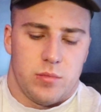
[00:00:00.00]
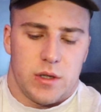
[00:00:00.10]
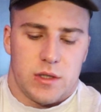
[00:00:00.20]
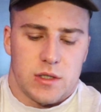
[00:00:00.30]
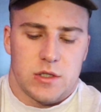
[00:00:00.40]

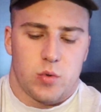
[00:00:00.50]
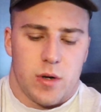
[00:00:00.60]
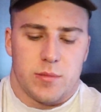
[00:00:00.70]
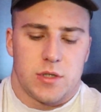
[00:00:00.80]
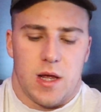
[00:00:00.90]
But this is
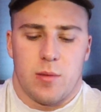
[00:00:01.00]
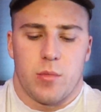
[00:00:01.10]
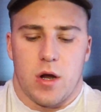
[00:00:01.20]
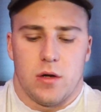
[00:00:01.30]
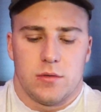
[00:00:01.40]
what I'm saying,
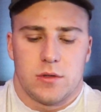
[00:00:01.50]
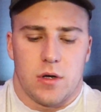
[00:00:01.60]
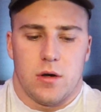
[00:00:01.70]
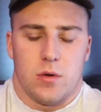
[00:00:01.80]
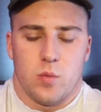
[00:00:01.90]
bro.
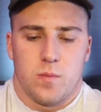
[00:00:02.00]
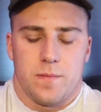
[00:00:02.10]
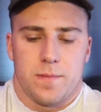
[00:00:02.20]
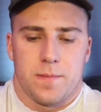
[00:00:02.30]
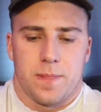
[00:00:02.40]
So,
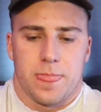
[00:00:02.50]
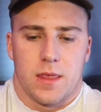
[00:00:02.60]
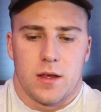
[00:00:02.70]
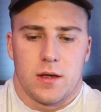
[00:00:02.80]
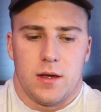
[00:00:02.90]

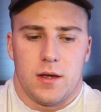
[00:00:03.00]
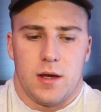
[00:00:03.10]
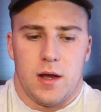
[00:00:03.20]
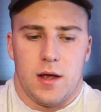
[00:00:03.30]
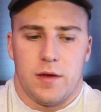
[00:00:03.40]

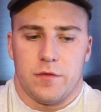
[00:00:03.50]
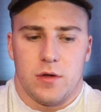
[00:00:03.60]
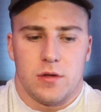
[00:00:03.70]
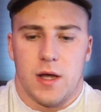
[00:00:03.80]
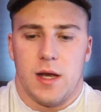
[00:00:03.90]
and
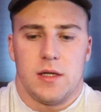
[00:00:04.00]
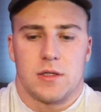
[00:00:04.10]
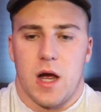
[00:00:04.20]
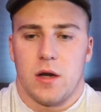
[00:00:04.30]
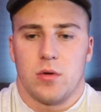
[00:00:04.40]
for you
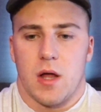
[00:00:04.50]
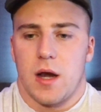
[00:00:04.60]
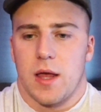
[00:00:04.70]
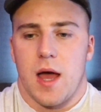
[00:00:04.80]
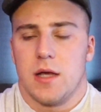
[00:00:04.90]
ladies, I know a
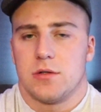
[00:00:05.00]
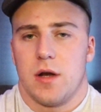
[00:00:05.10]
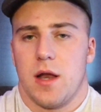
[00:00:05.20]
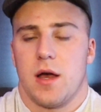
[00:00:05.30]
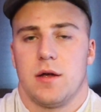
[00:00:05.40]
lot of guys
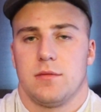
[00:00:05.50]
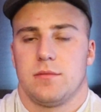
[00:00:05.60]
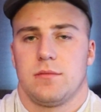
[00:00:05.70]
right now